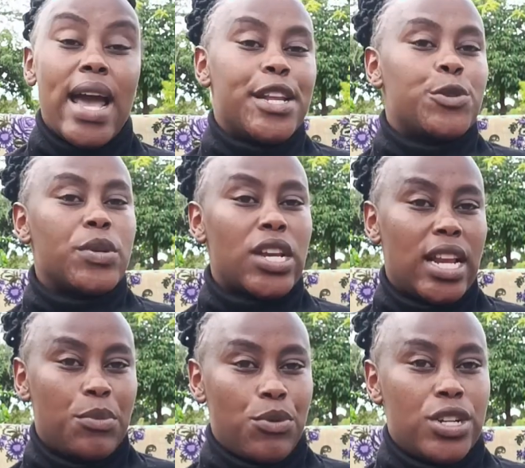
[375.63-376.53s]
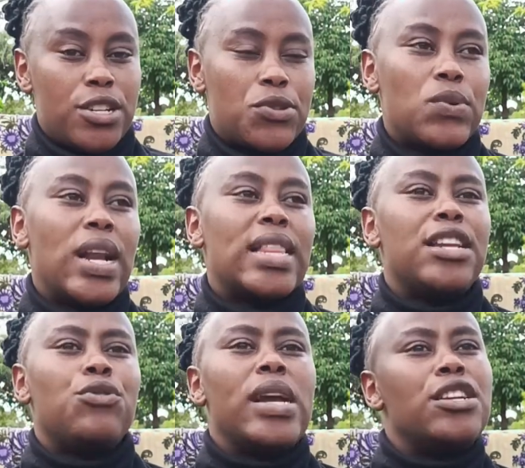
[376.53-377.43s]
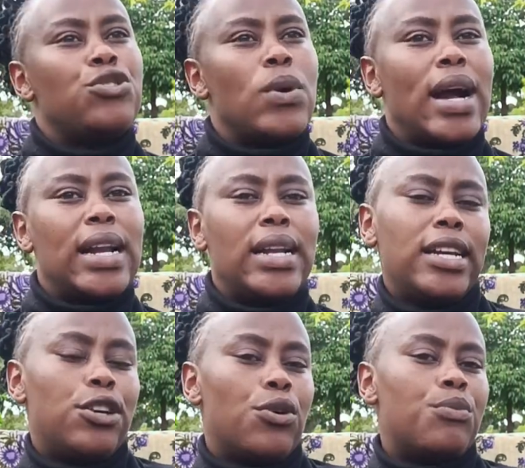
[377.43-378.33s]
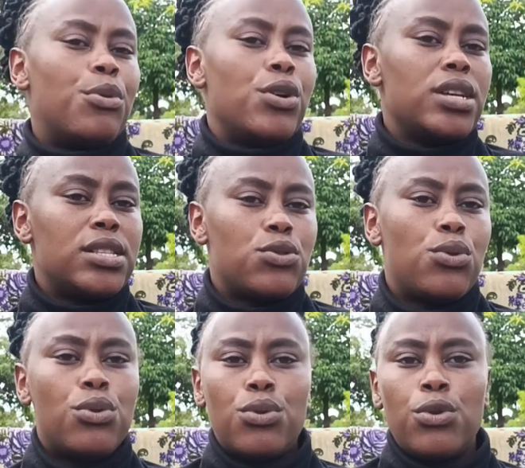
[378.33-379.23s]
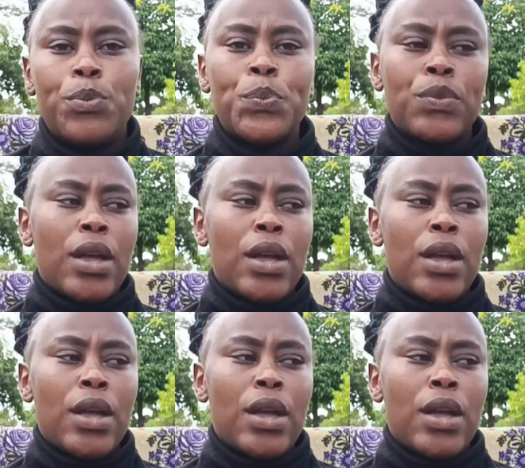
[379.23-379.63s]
and especially in boarding school, and then you get to a clique of boys who